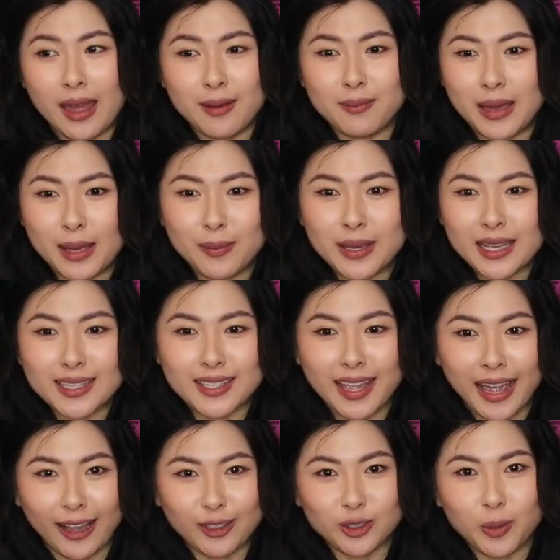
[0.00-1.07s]
And maybe it's
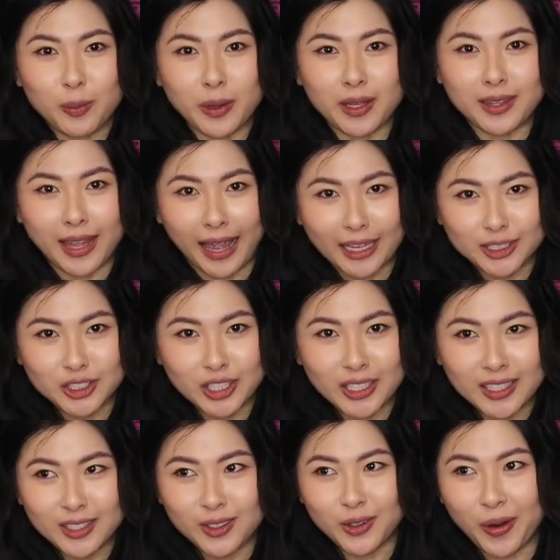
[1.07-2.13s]
an extra protection,